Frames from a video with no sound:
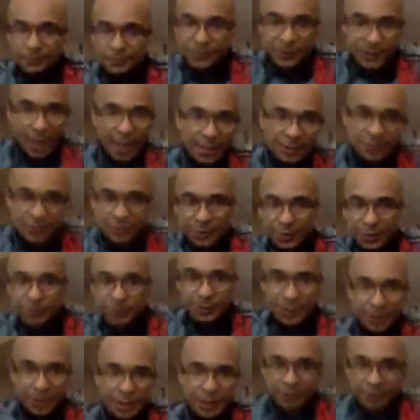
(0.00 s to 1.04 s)
That is called
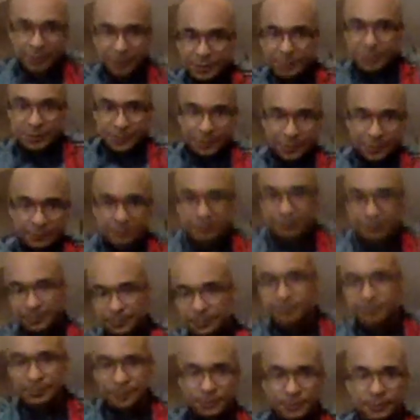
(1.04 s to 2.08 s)
conductance.
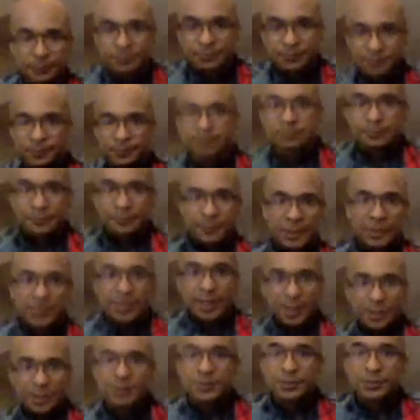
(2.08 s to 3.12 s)
And that
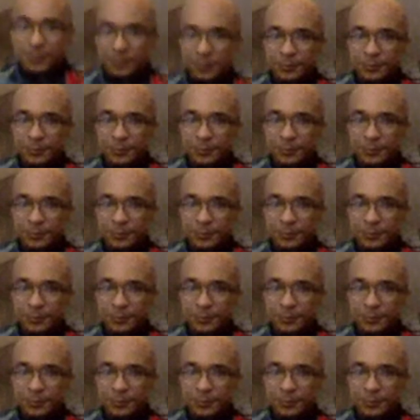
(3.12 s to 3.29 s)
is,